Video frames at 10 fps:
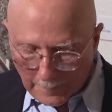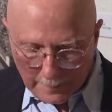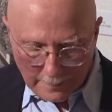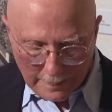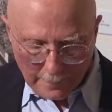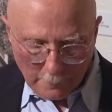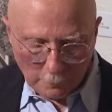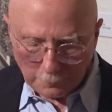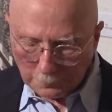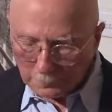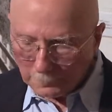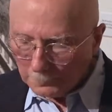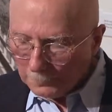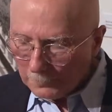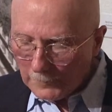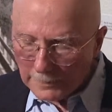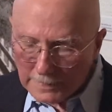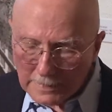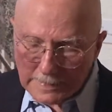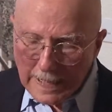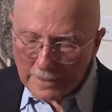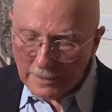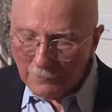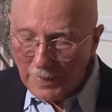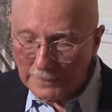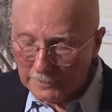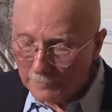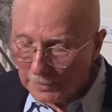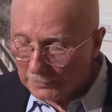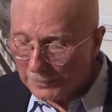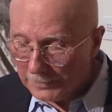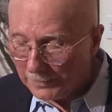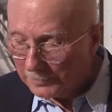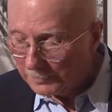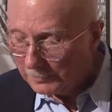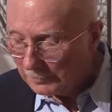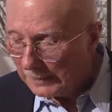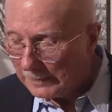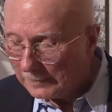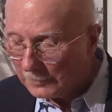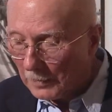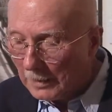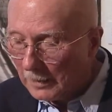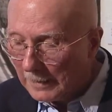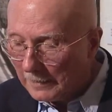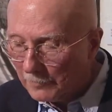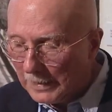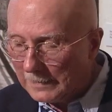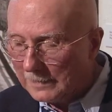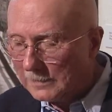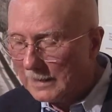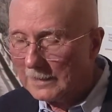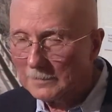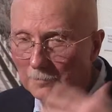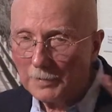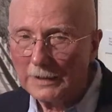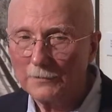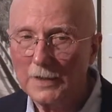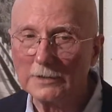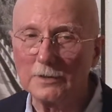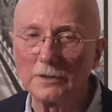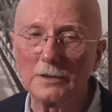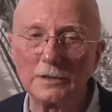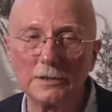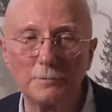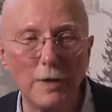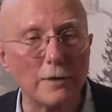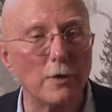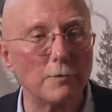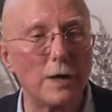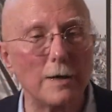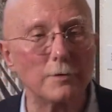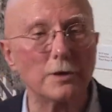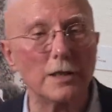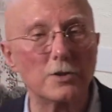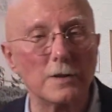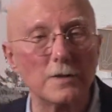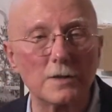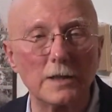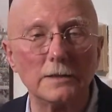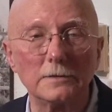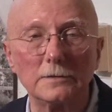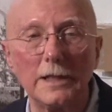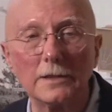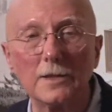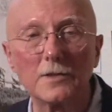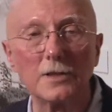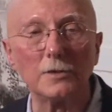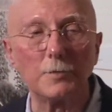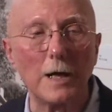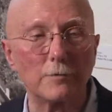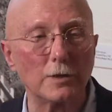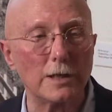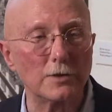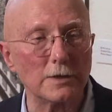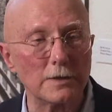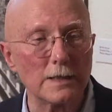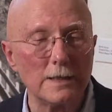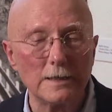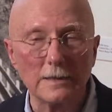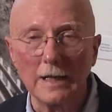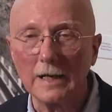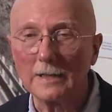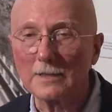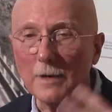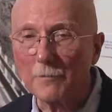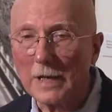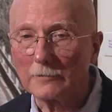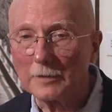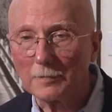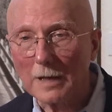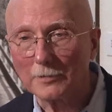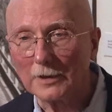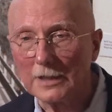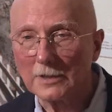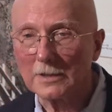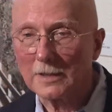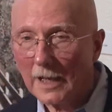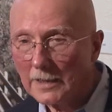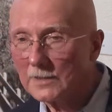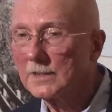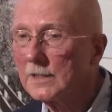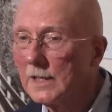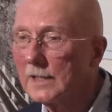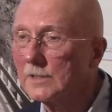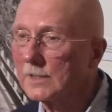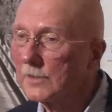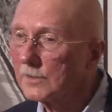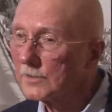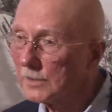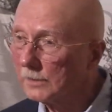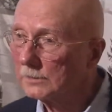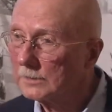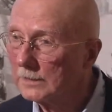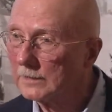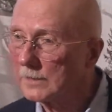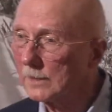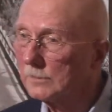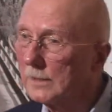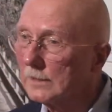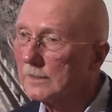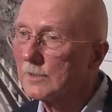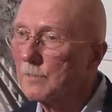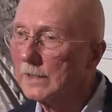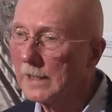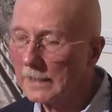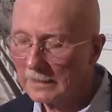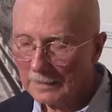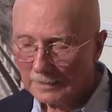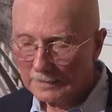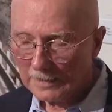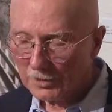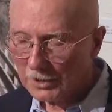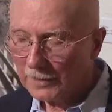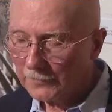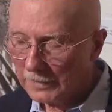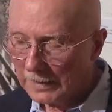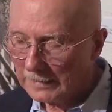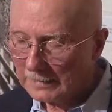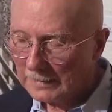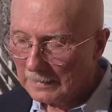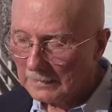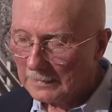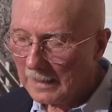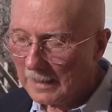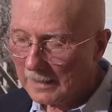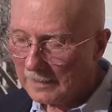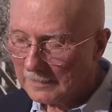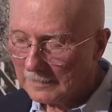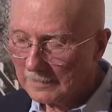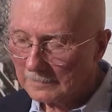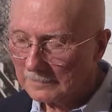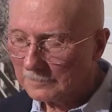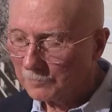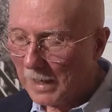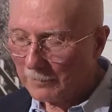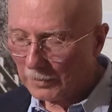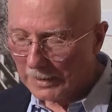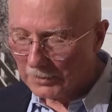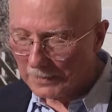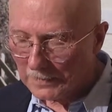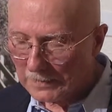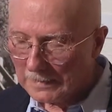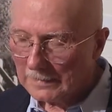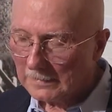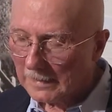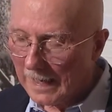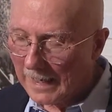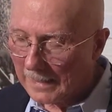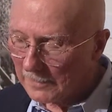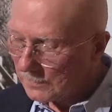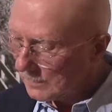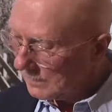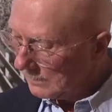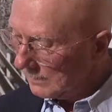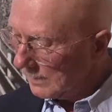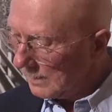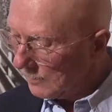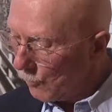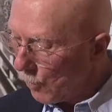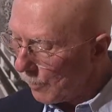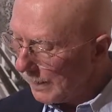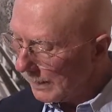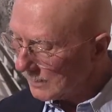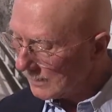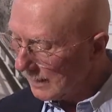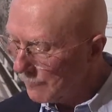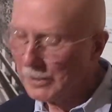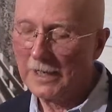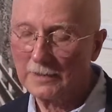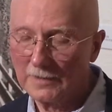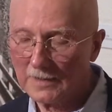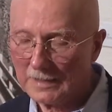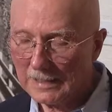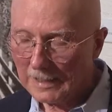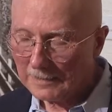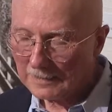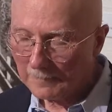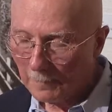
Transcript: Now, this has had an effect. I'm not going to uh, dwell on it, but it's had a big effect on the penguin populations and, and the seal populations. Uh, some penguin populations like sea ice, others don't, and so there's been a, a shift in uh, populations as the warming has eliminated the sea ice.